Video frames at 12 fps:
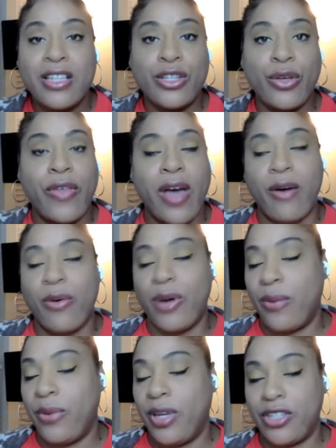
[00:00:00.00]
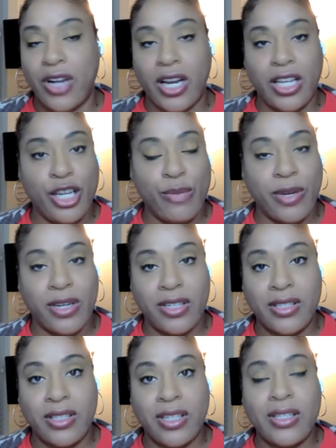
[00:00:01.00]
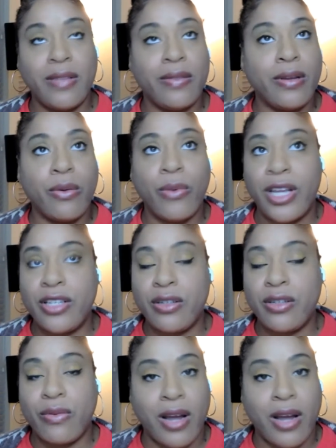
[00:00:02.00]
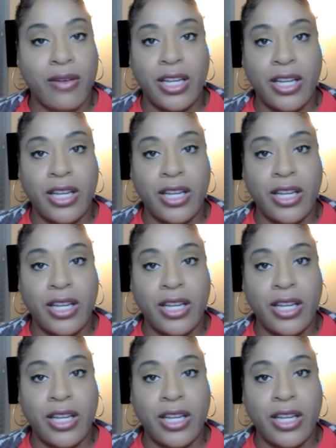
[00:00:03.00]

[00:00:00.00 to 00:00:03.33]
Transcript: So that way we can try to keep it consistent. There are ways around